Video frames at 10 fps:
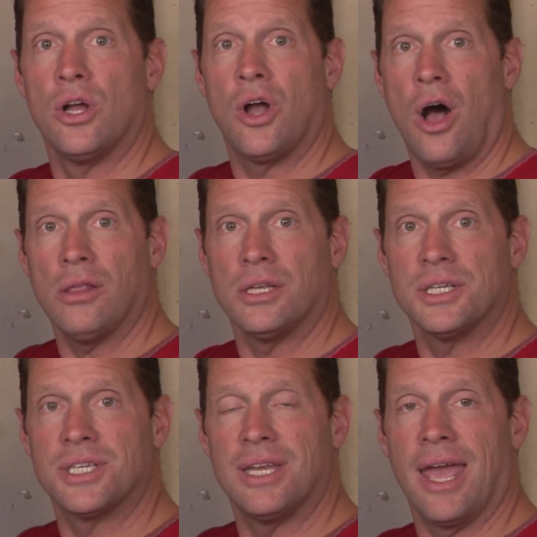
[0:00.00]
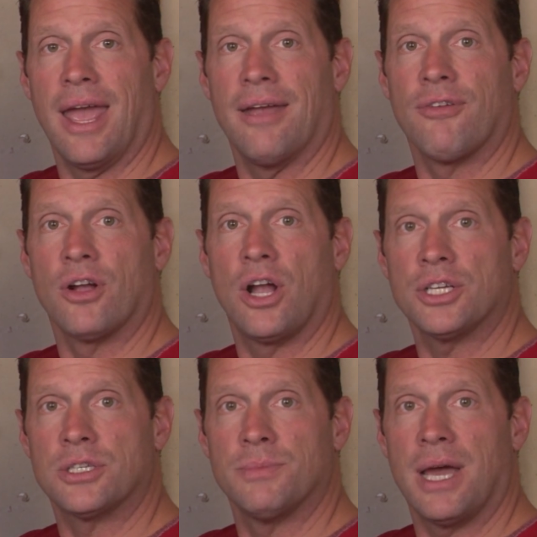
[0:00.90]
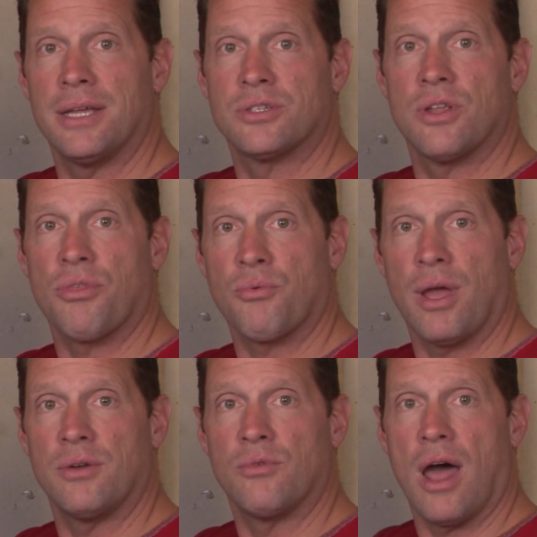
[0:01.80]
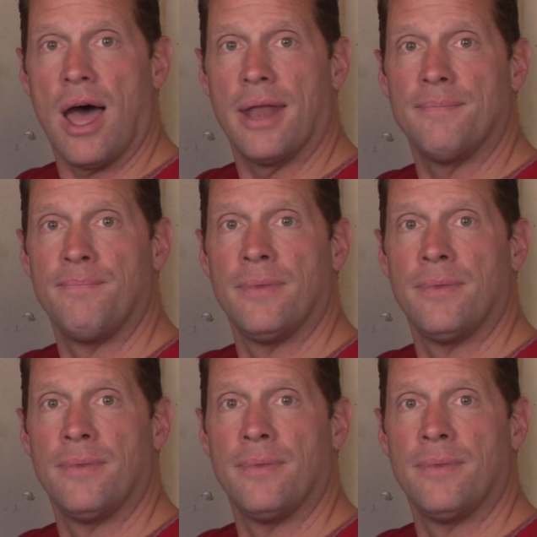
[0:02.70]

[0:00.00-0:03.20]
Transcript: Call on us today for customized threaded rod.